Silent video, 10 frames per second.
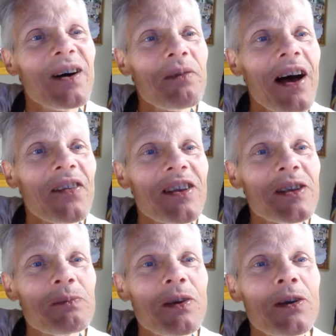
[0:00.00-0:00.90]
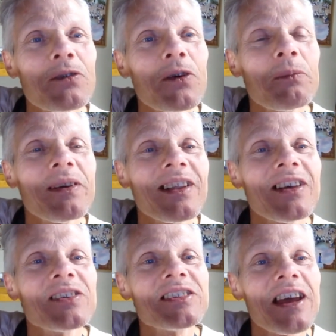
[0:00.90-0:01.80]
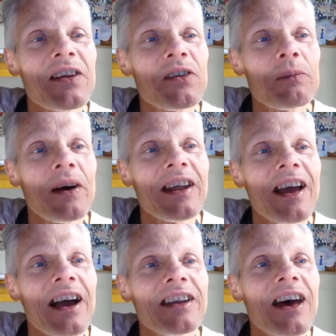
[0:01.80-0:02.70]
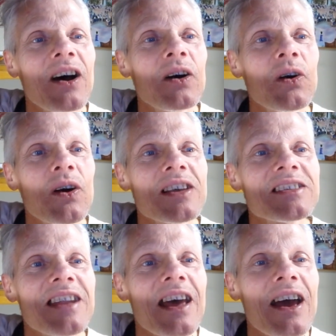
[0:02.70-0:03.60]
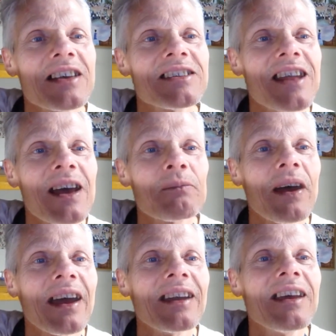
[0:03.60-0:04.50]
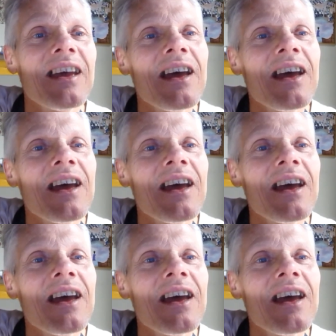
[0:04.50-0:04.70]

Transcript: about these beautiful pillows to everybody I know who has, has neck pain.